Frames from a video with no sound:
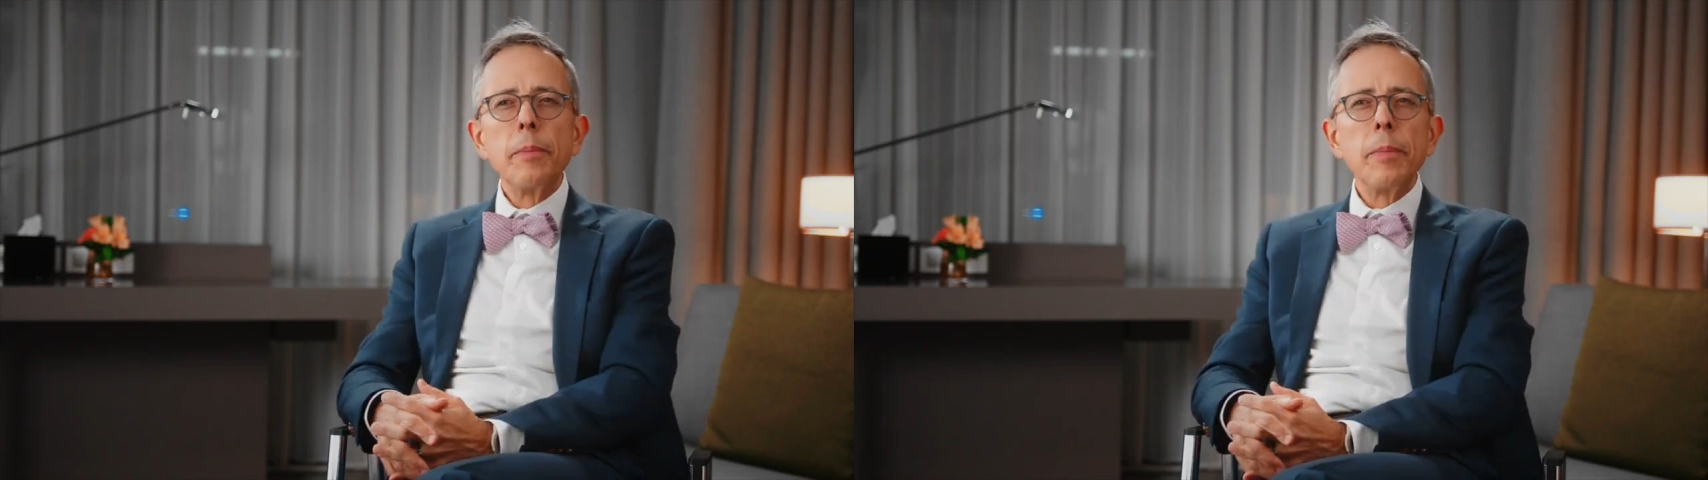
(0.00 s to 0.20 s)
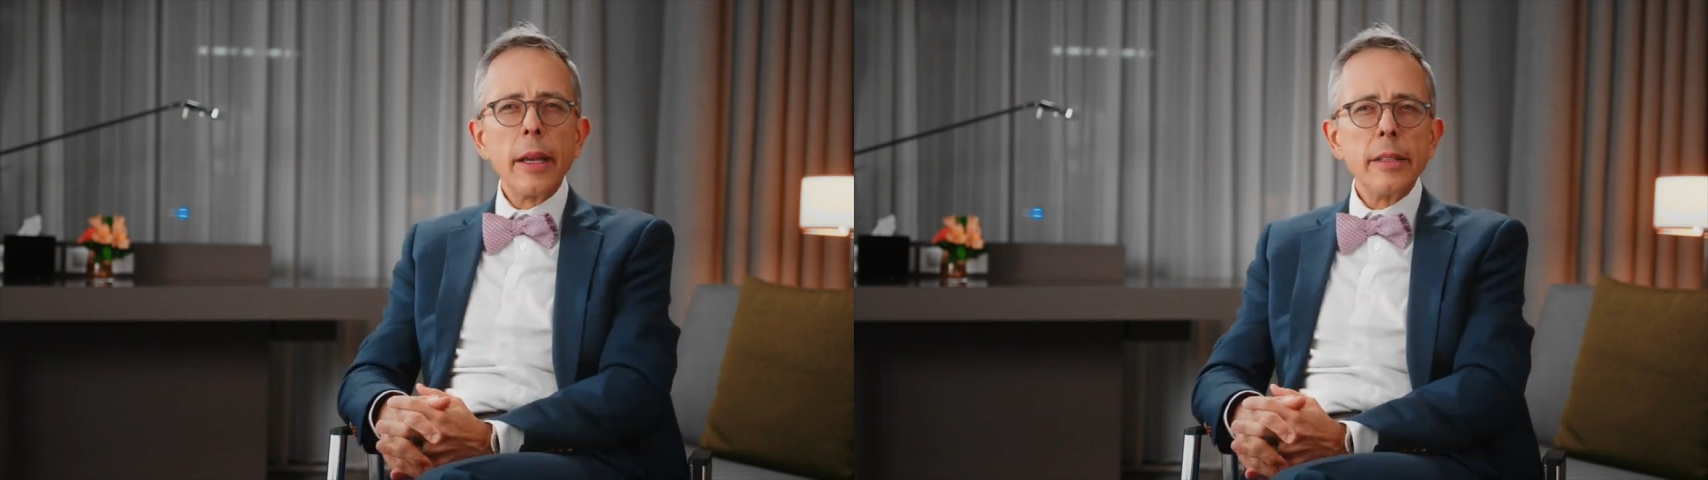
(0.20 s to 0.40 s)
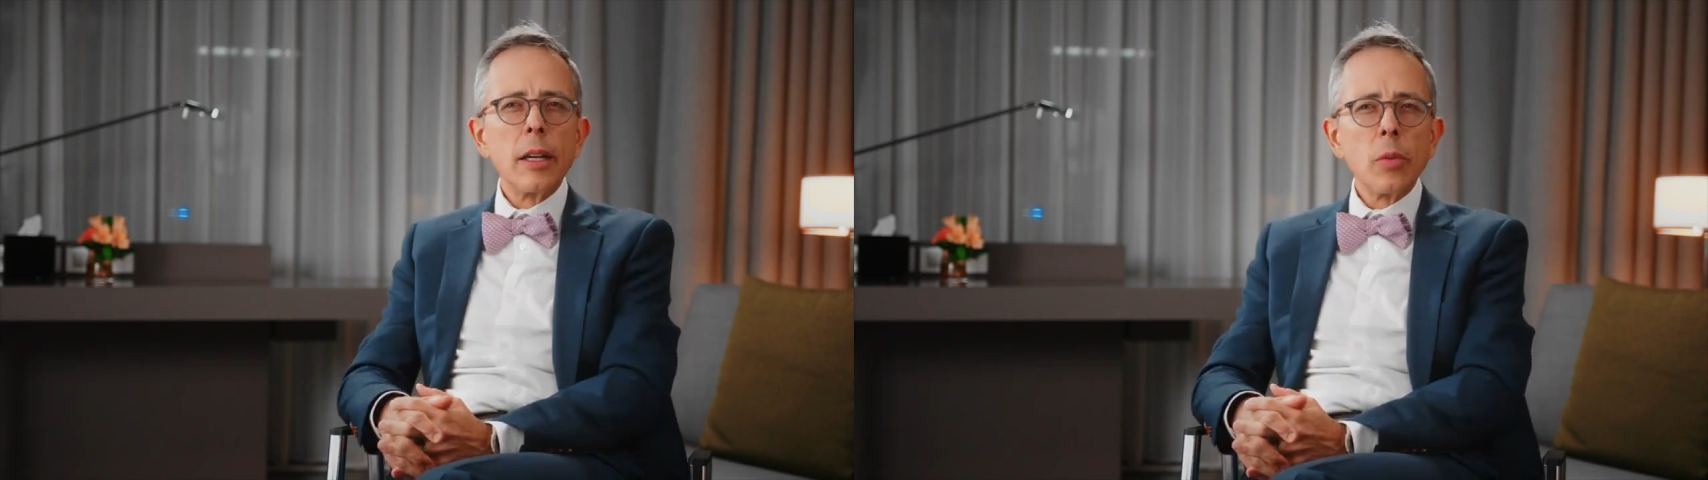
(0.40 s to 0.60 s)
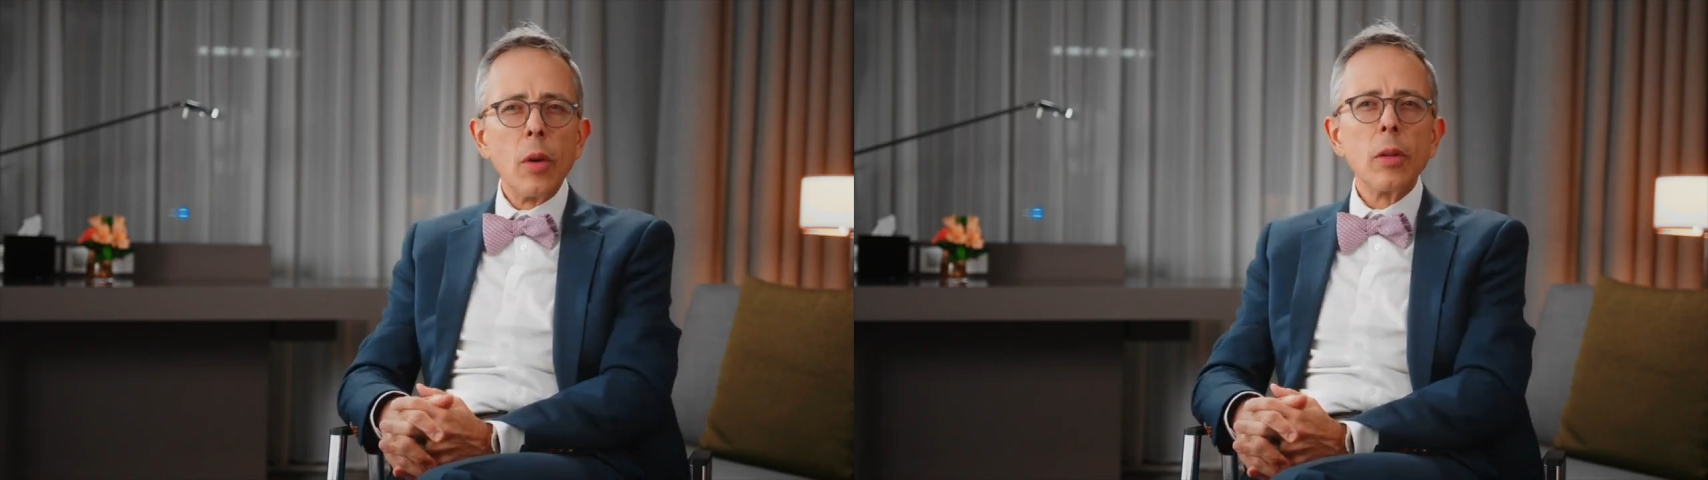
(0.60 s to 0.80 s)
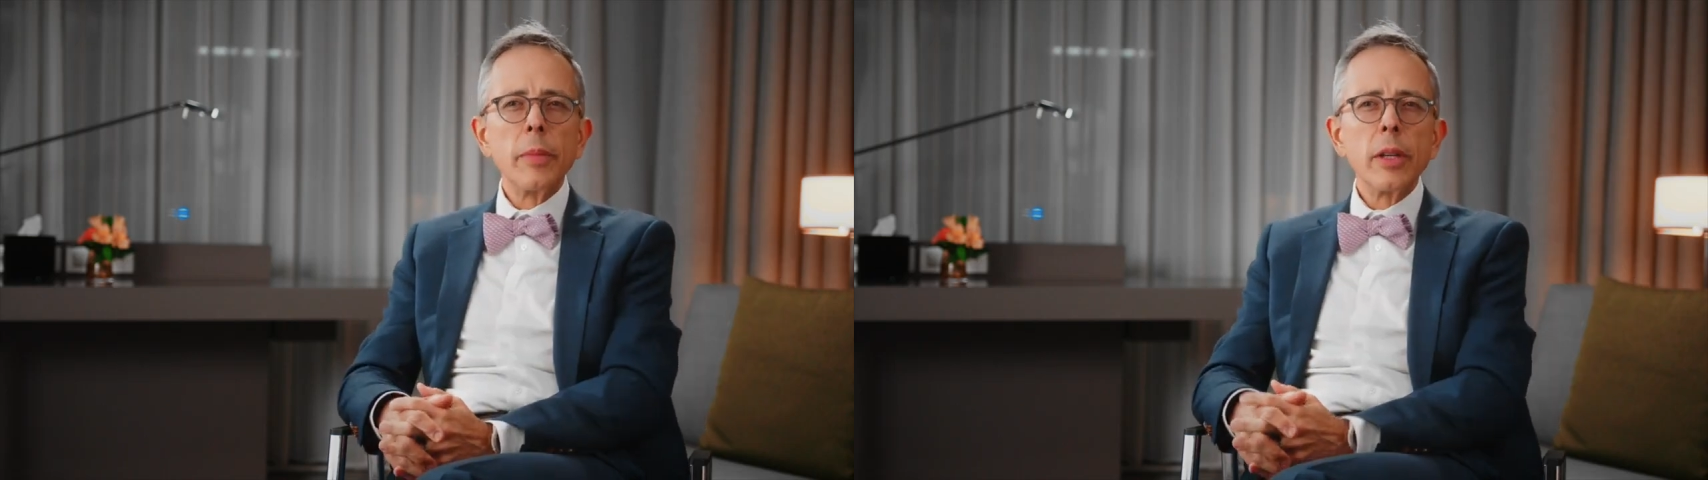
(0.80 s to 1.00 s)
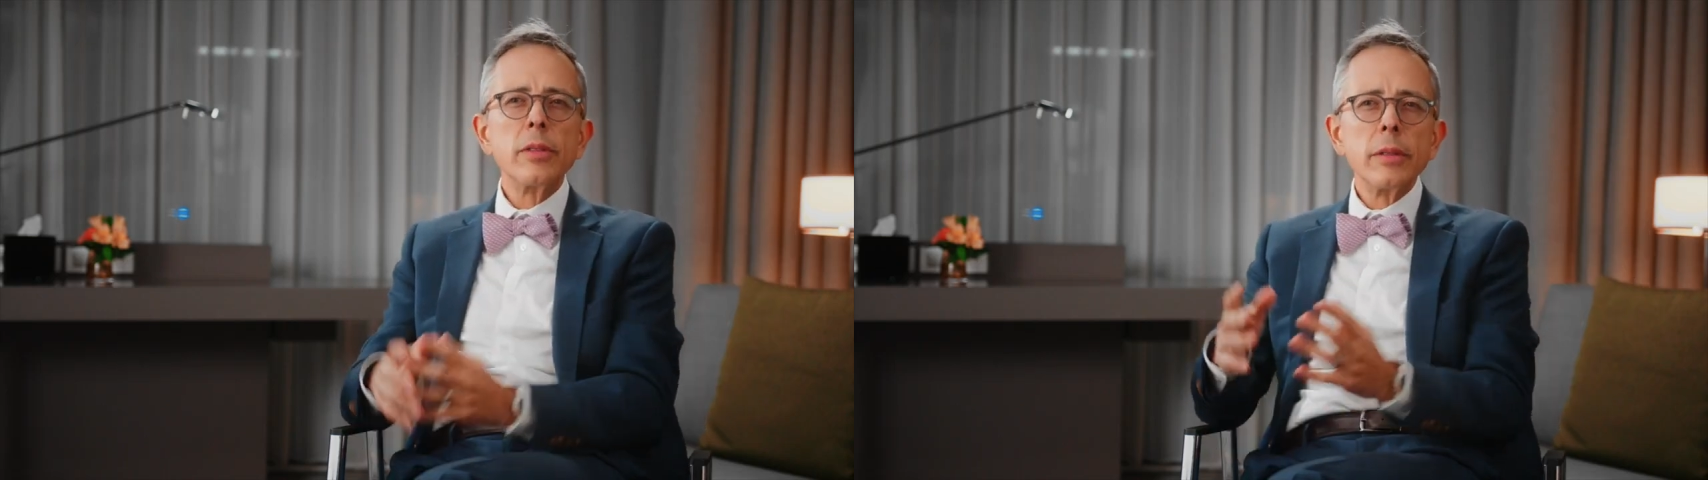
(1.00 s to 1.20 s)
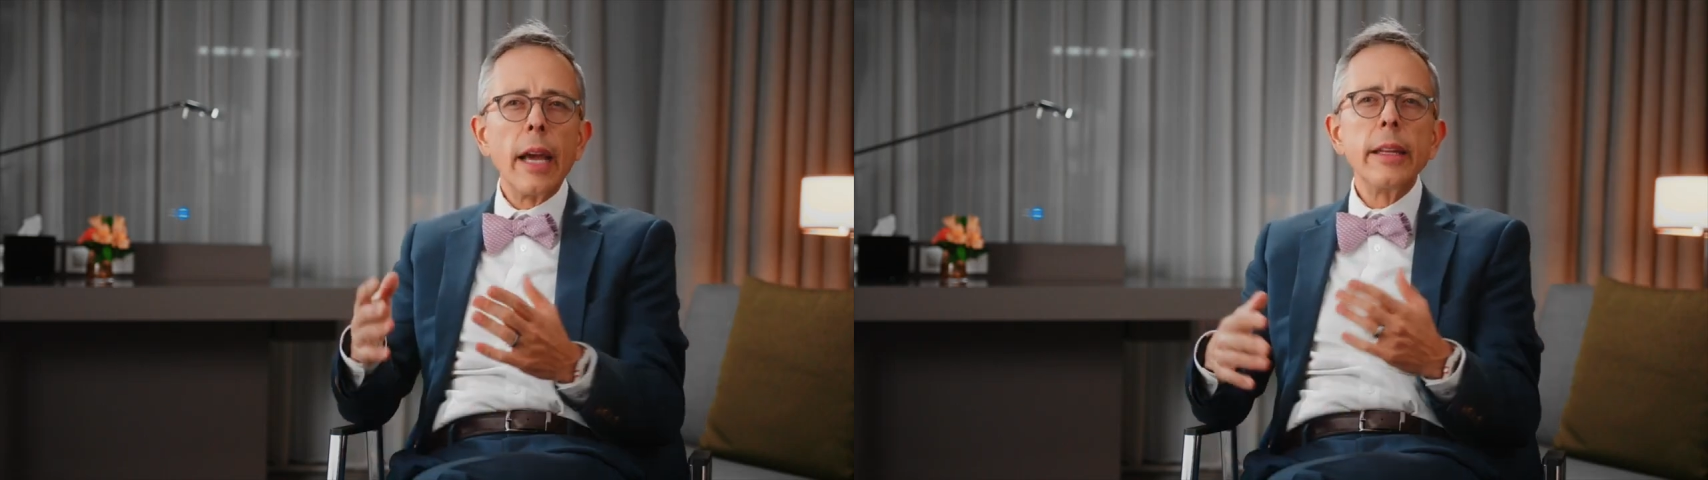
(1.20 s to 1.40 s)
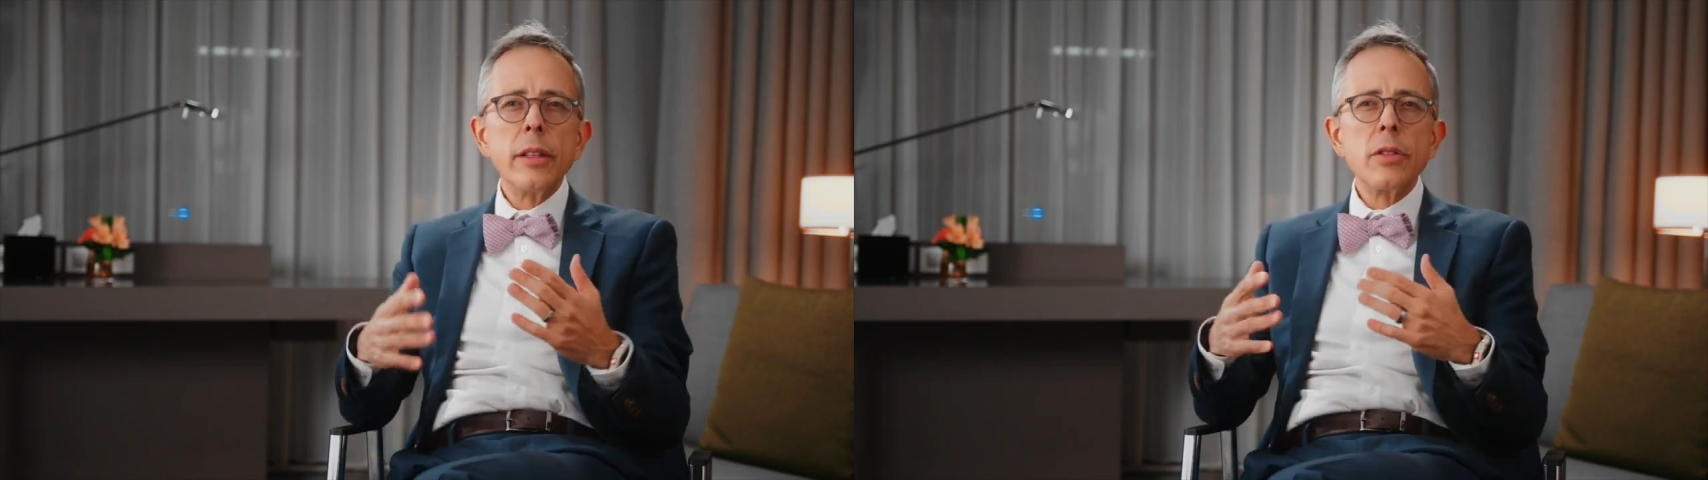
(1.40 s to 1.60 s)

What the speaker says: plays a role because I need